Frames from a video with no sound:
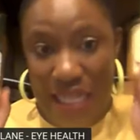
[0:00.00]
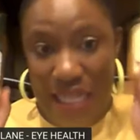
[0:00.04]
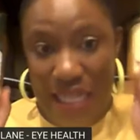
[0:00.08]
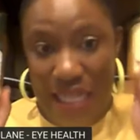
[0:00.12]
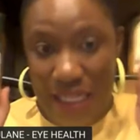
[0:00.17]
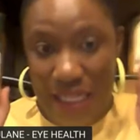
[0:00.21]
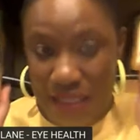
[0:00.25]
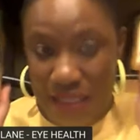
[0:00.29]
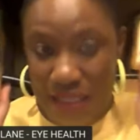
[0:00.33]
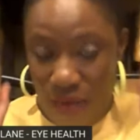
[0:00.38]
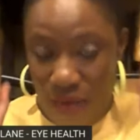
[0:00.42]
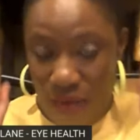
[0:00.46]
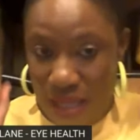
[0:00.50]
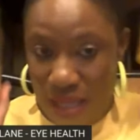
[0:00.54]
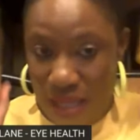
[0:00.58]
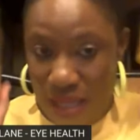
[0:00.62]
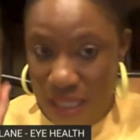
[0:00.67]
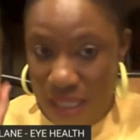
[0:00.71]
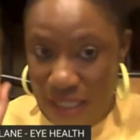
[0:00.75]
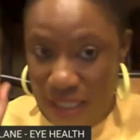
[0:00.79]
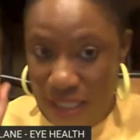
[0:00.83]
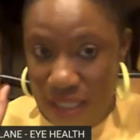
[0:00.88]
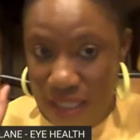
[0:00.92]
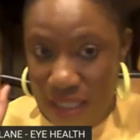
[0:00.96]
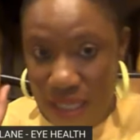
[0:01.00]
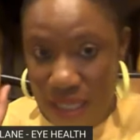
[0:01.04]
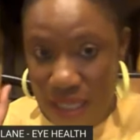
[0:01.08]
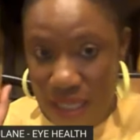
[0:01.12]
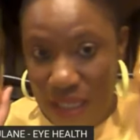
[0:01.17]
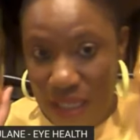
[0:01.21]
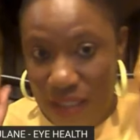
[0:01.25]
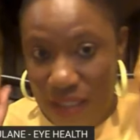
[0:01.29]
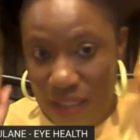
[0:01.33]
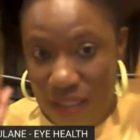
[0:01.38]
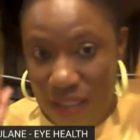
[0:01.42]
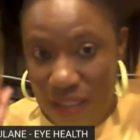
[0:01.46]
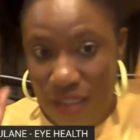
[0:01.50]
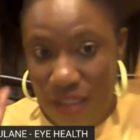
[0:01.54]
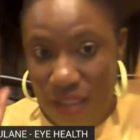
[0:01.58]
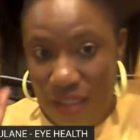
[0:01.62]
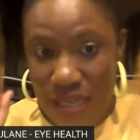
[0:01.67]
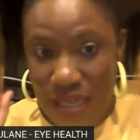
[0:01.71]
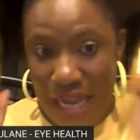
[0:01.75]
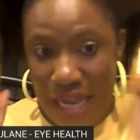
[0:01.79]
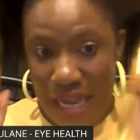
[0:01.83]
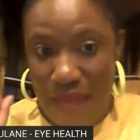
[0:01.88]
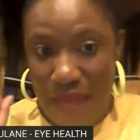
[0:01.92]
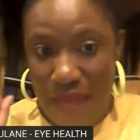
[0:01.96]
That's the one that's needed
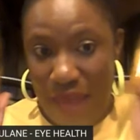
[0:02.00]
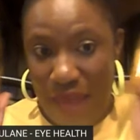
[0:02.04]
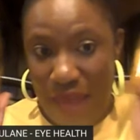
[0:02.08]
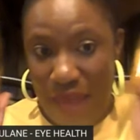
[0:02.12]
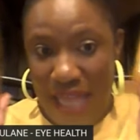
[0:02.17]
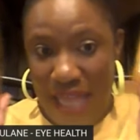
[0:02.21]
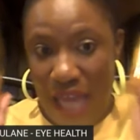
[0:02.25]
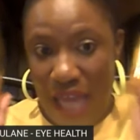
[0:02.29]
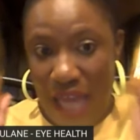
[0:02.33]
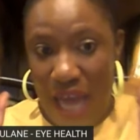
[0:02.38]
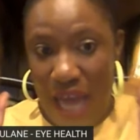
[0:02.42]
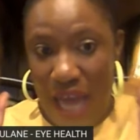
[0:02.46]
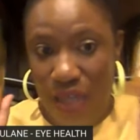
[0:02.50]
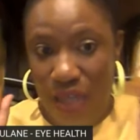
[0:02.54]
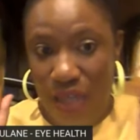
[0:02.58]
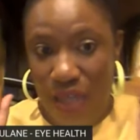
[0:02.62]
by the heart.